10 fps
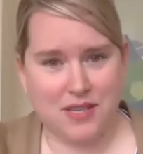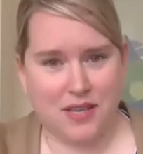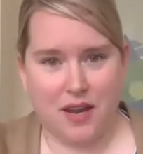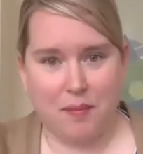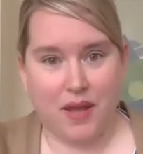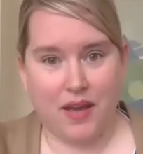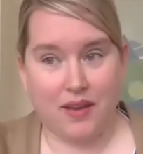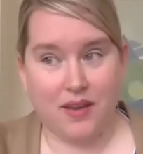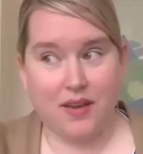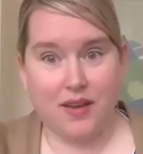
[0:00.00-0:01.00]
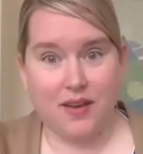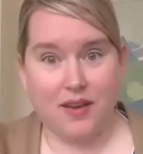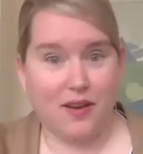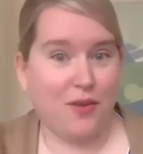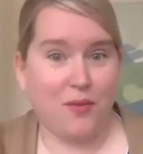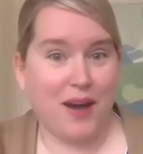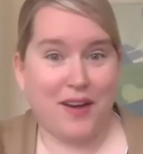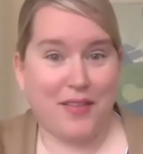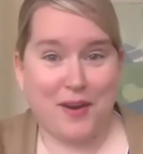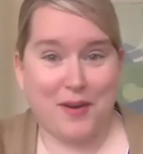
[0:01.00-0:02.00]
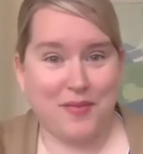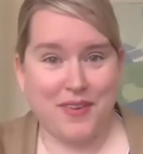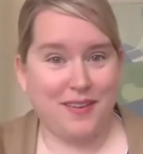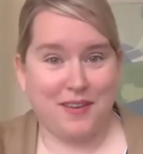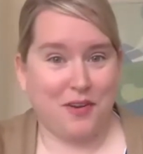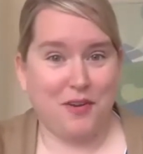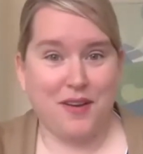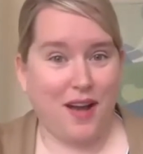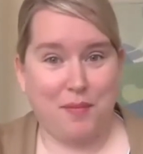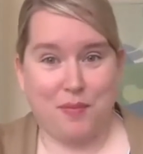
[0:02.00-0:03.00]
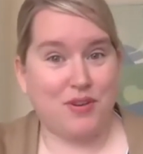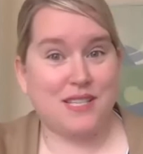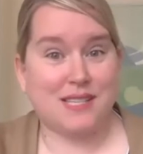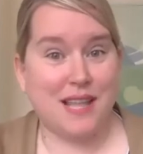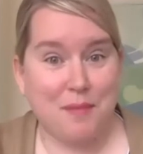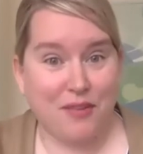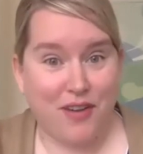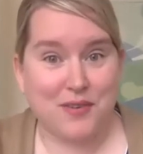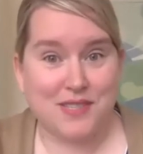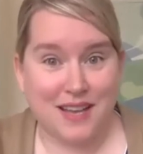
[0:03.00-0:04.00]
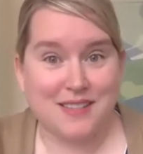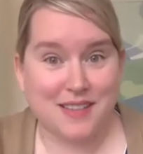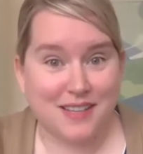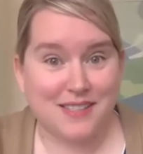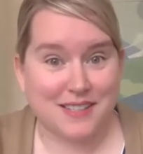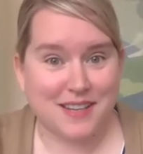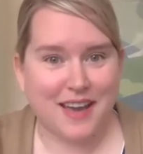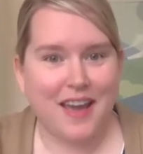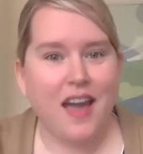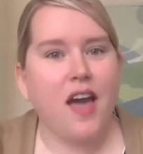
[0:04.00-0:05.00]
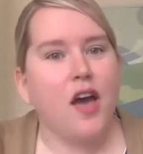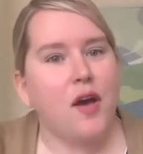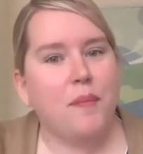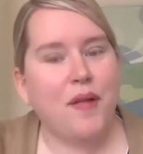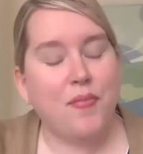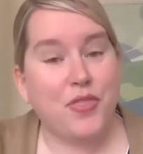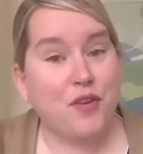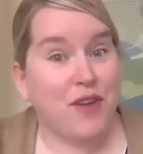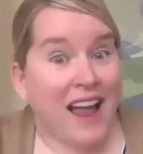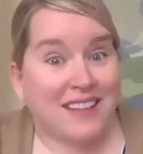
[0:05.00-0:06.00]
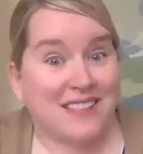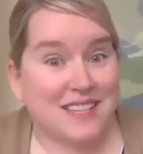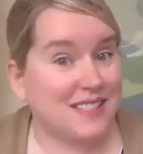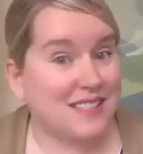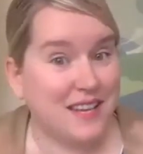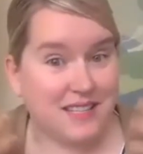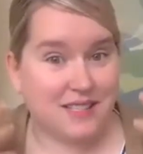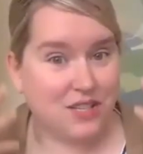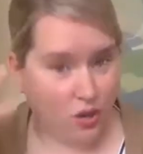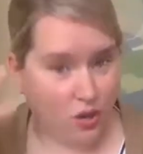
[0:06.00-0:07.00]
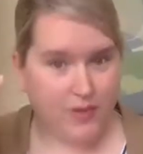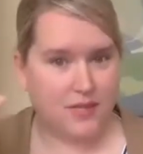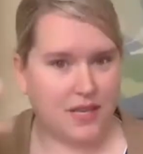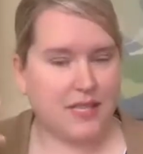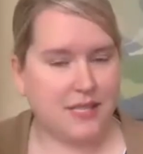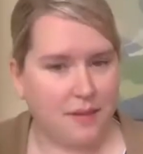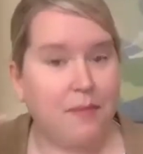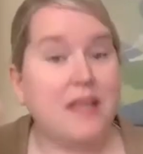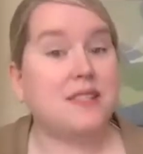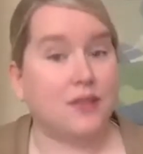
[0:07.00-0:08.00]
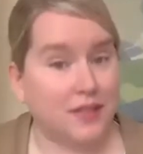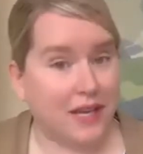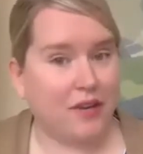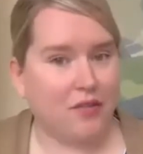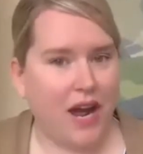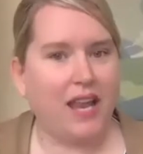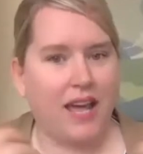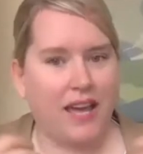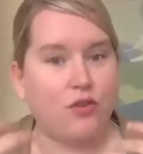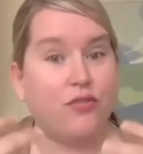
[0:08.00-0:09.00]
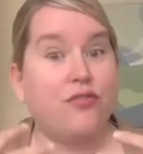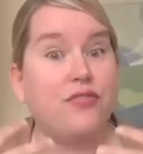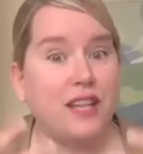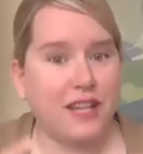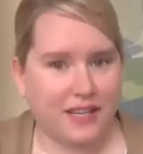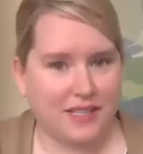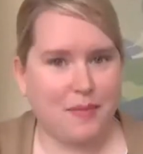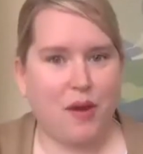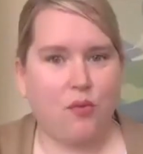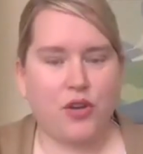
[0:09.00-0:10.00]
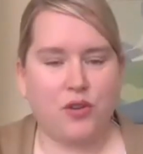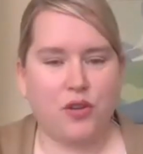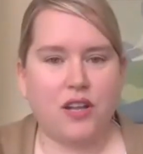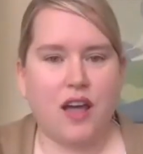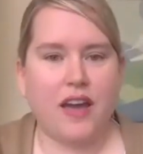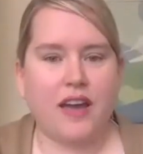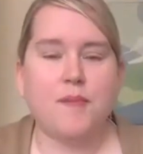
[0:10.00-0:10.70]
And I'm like, oh, wow, I'd be pretty slim if I was that size today. But the reality is that it's, it's a mental thing, right? Your feelings about what you look like.